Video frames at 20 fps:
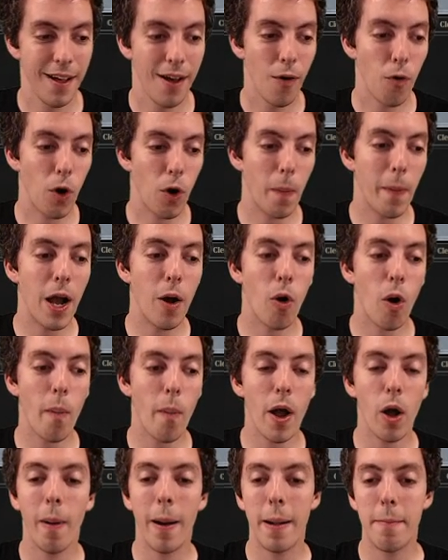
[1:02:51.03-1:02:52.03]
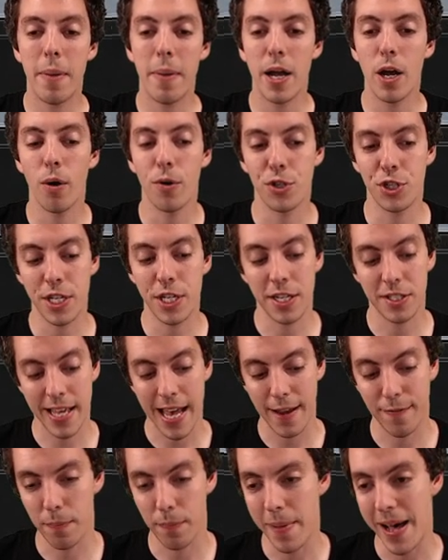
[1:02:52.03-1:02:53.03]
Where my where my my OGs
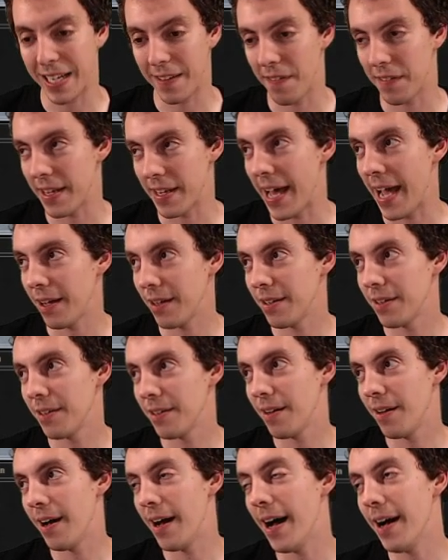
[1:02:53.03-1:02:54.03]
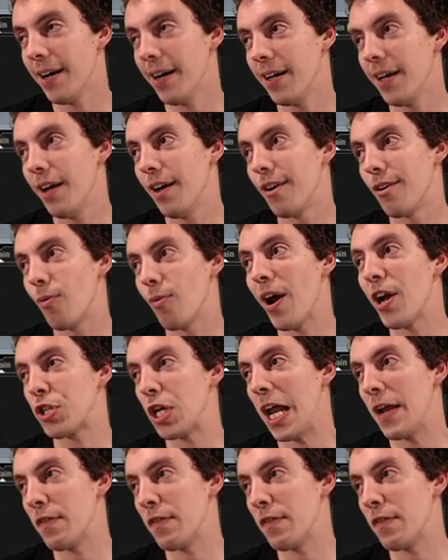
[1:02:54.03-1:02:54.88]
that from back in the day, huh? hand the